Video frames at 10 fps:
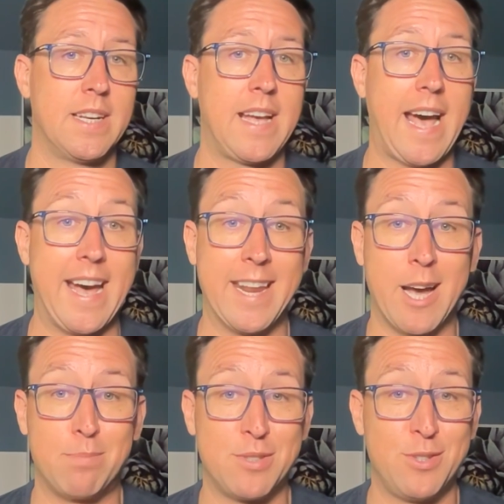adding
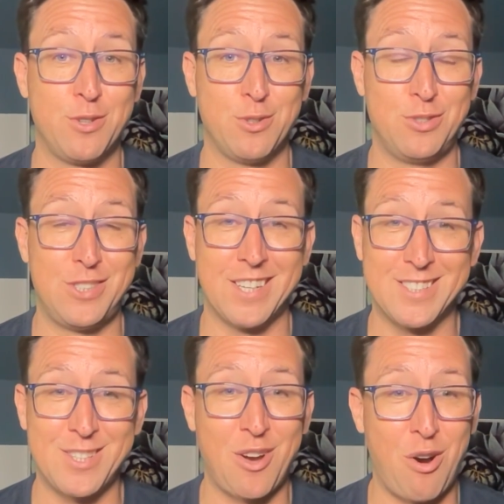up to
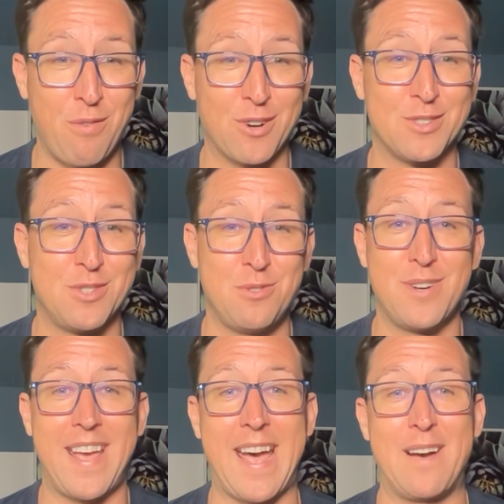just over
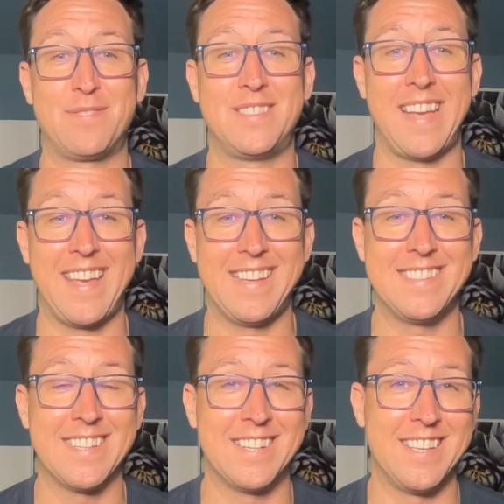2.5
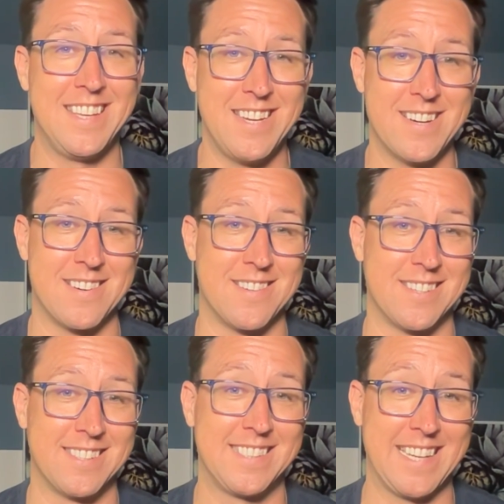days a year
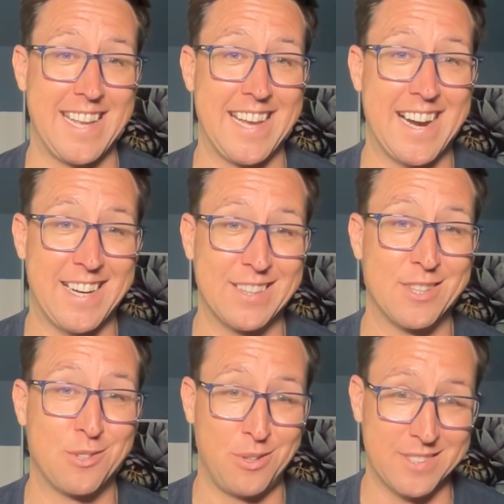sitting on the
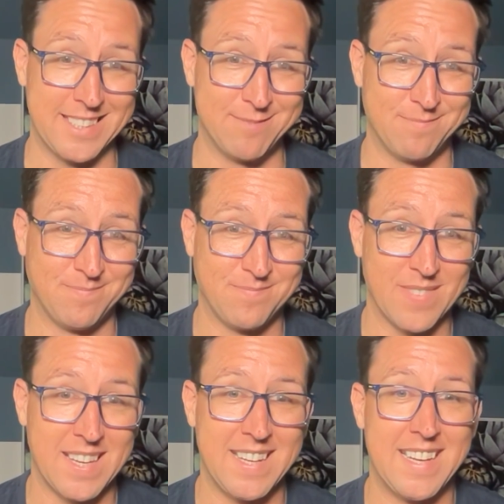toilet.
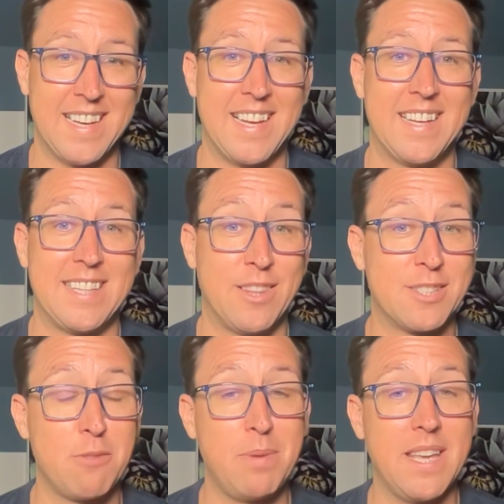Now, this
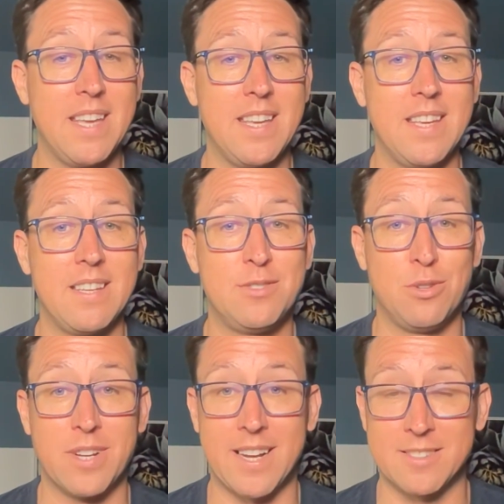could be due
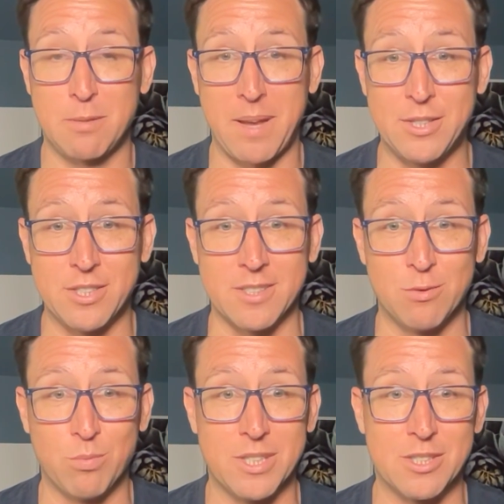to
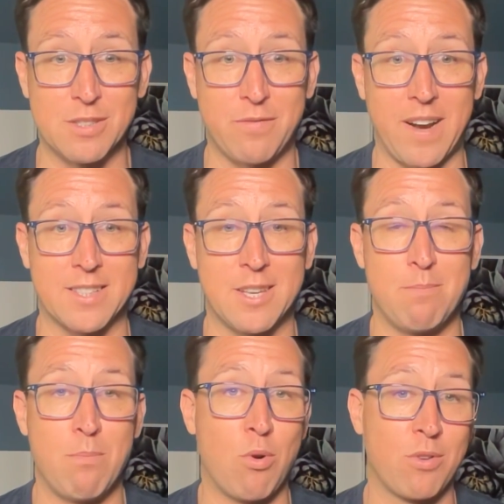constipation, which is affecting
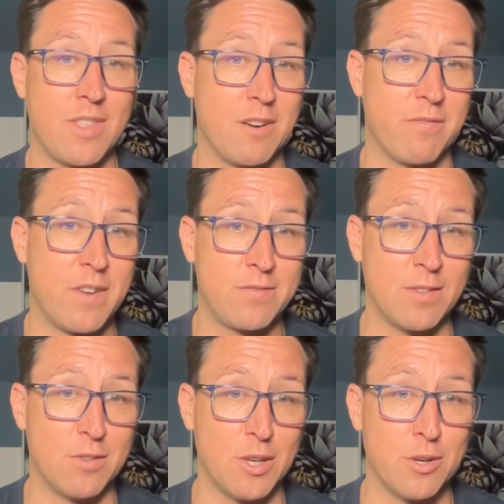more than a fifth
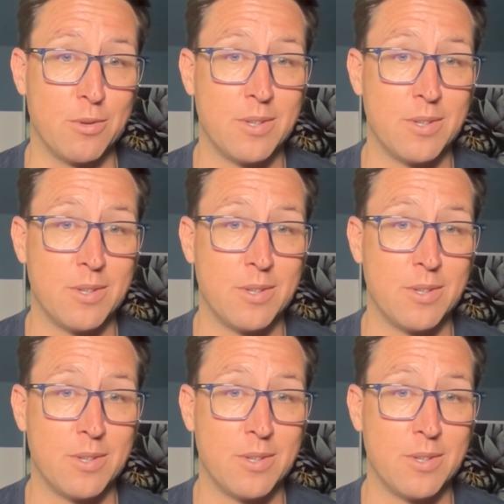of you,